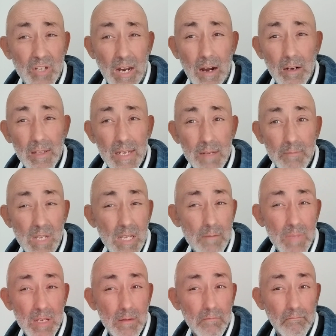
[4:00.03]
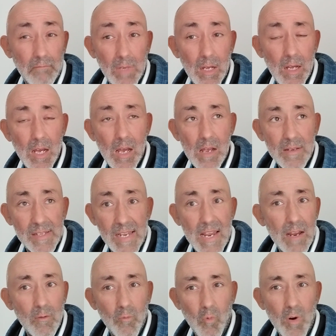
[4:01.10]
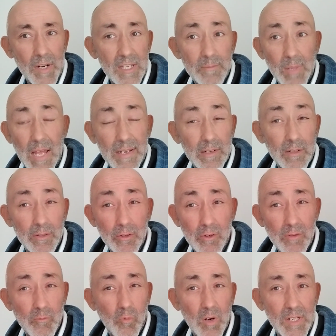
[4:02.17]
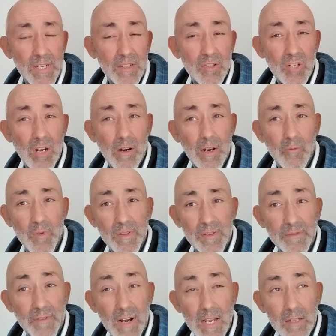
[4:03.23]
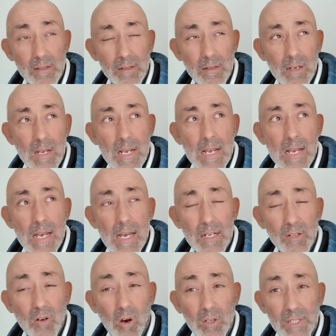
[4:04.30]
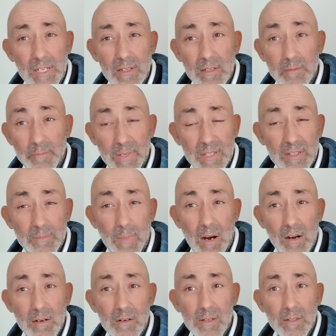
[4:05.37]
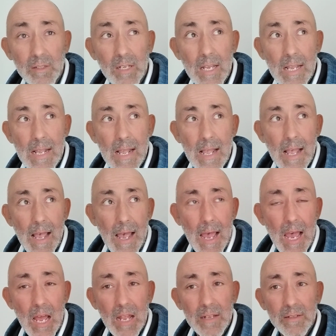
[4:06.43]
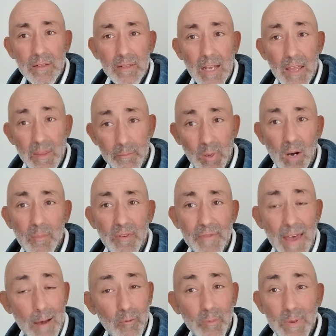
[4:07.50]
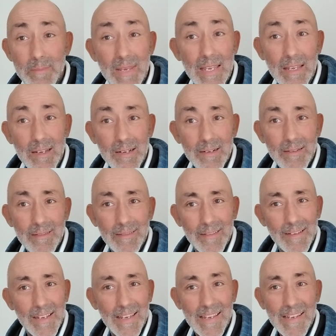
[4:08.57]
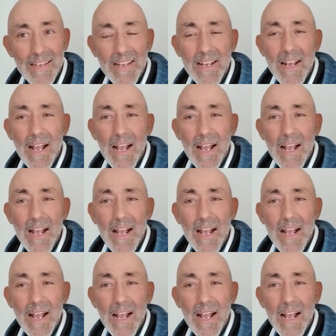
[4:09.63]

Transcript: Charlie maybe saying what he's planning to do and what he's sharing with his friends, his colleagues and business partners. And at the bottom of that will be me, okay?